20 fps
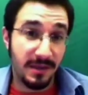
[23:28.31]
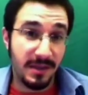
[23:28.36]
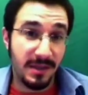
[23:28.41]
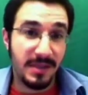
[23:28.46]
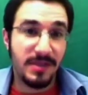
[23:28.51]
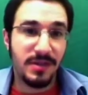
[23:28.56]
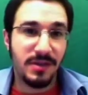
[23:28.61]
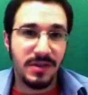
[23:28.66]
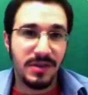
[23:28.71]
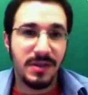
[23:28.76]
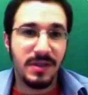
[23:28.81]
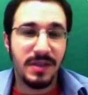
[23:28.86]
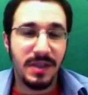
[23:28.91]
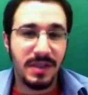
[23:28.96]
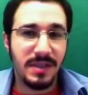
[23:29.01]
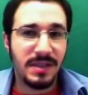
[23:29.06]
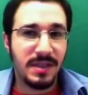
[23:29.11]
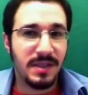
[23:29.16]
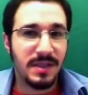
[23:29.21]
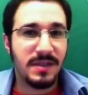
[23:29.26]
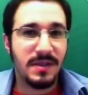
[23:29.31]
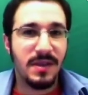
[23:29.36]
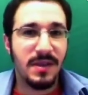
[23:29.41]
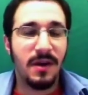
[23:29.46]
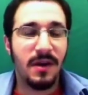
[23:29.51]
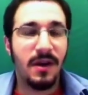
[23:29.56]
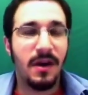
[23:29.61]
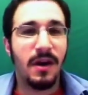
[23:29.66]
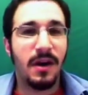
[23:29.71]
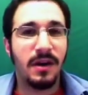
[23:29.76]
these are statistics
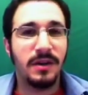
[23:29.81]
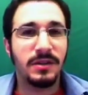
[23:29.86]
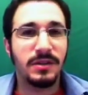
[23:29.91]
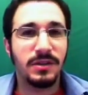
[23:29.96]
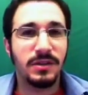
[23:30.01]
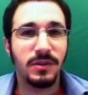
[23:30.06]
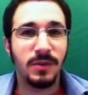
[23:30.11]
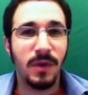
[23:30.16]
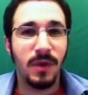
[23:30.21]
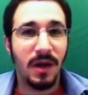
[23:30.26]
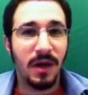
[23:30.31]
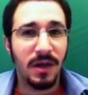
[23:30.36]
that are hard to